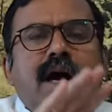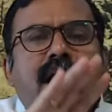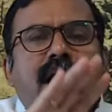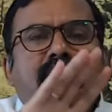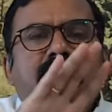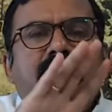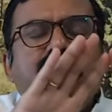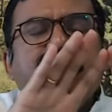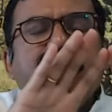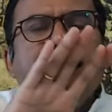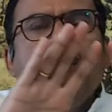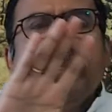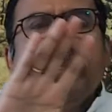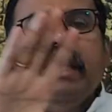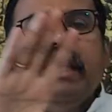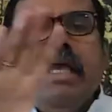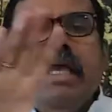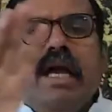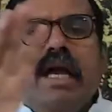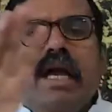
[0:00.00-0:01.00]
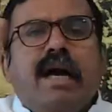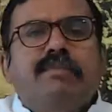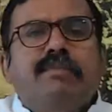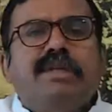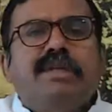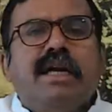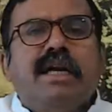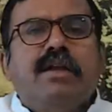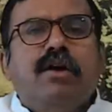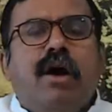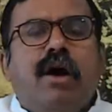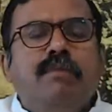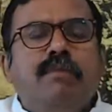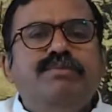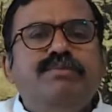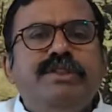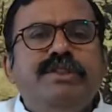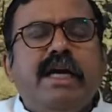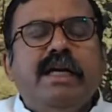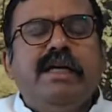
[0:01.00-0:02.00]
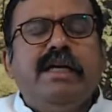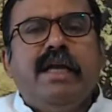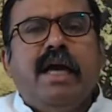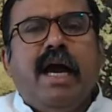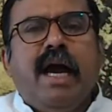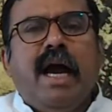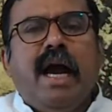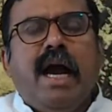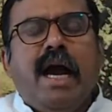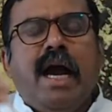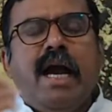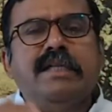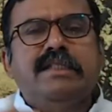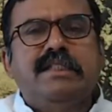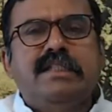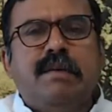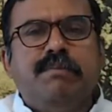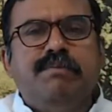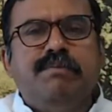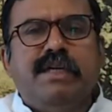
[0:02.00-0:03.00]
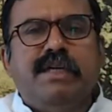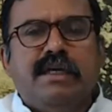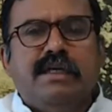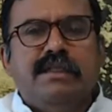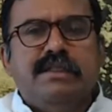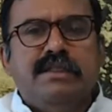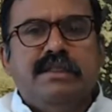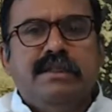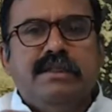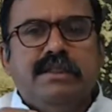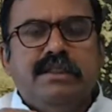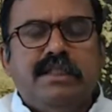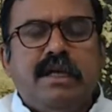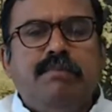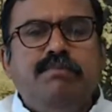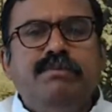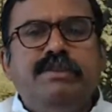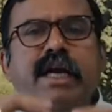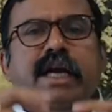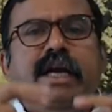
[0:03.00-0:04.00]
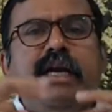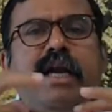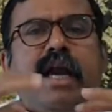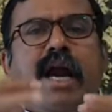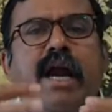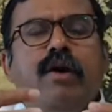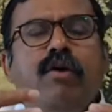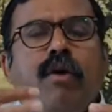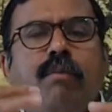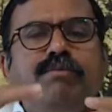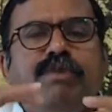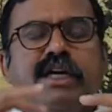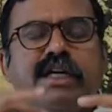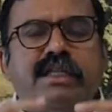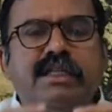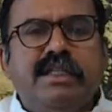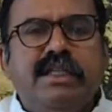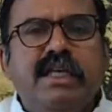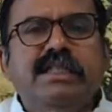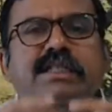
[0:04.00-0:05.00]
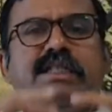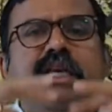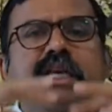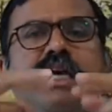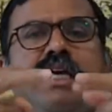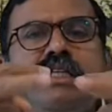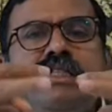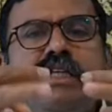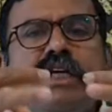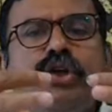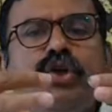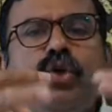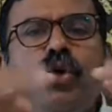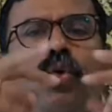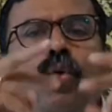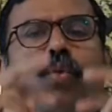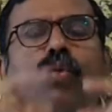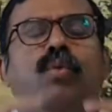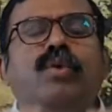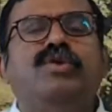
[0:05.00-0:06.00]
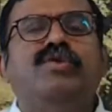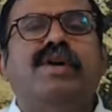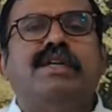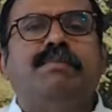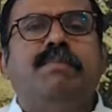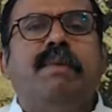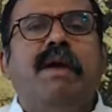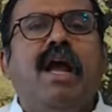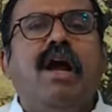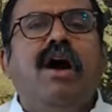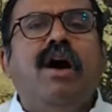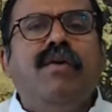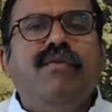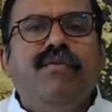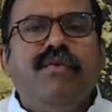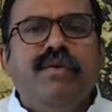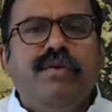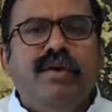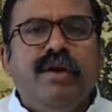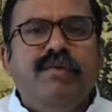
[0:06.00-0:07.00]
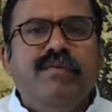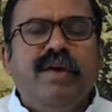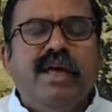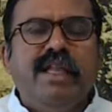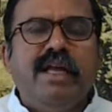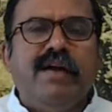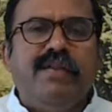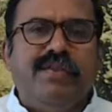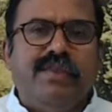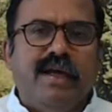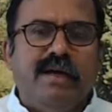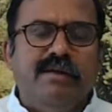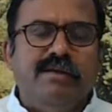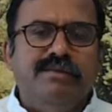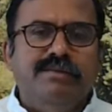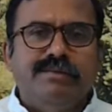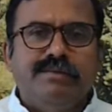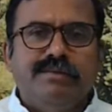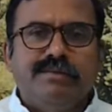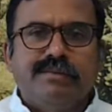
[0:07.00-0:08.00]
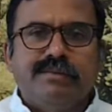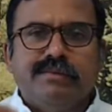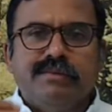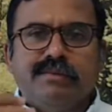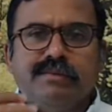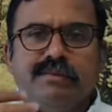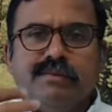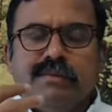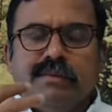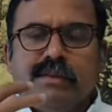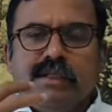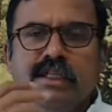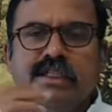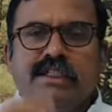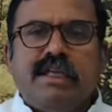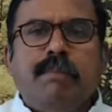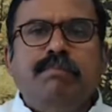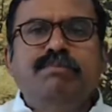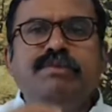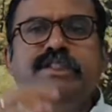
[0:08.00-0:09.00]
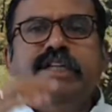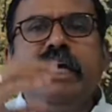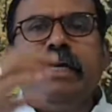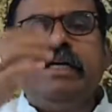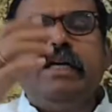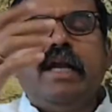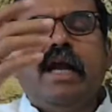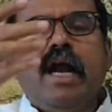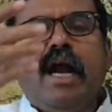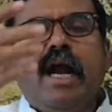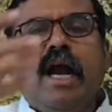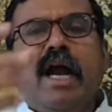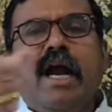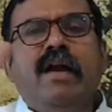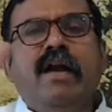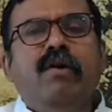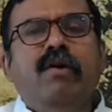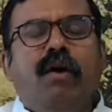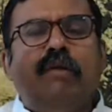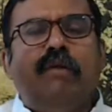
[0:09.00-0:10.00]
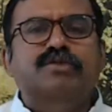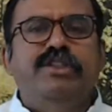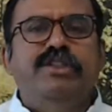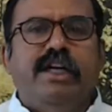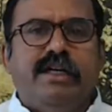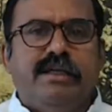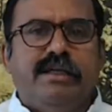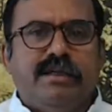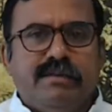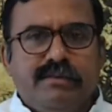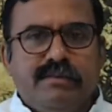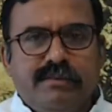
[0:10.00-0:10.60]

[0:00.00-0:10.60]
Everything comes under the object and subject. Subject and object. This is the two which we are speaking of in Vedanta. The subject and object.